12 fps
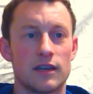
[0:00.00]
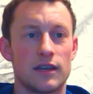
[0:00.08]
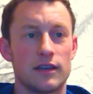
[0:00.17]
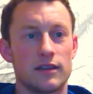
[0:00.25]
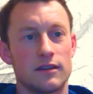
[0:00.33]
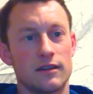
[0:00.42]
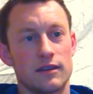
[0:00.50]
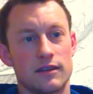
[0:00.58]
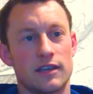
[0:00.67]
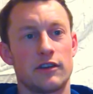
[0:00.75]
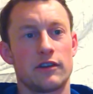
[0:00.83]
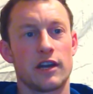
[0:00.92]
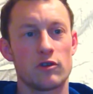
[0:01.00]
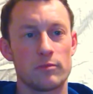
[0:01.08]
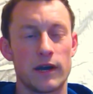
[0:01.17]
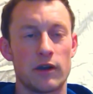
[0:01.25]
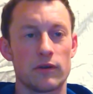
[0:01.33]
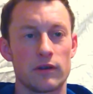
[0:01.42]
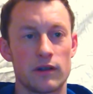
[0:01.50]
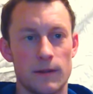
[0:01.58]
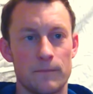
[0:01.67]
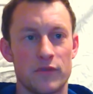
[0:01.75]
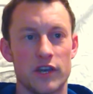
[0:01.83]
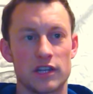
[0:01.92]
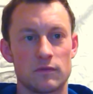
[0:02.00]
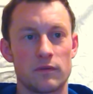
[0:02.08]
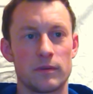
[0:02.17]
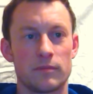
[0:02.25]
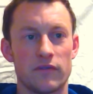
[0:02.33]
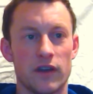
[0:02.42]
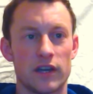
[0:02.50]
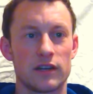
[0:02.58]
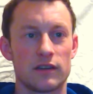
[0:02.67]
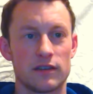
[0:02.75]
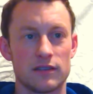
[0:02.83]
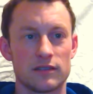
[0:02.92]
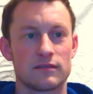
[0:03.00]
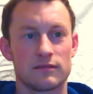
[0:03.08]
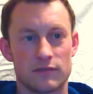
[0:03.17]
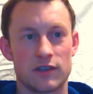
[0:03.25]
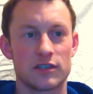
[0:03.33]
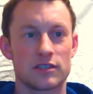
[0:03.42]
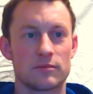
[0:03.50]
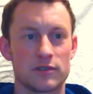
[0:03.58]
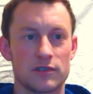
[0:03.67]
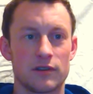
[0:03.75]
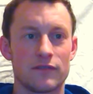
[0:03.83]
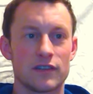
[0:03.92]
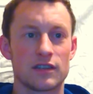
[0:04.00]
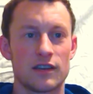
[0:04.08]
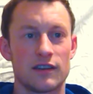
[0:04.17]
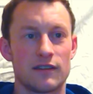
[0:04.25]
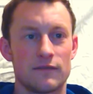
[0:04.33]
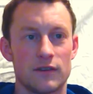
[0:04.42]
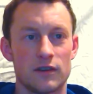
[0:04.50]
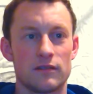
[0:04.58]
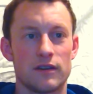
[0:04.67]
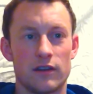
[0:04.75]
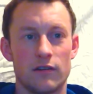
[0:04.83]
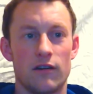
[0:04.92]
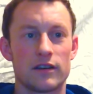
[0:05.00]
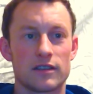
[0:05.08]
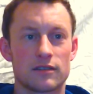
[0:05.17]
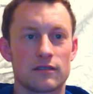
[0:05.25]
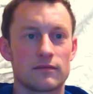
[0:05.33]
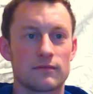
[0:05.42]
And here at Hauer Power, that's what we provide, is customer service for an honest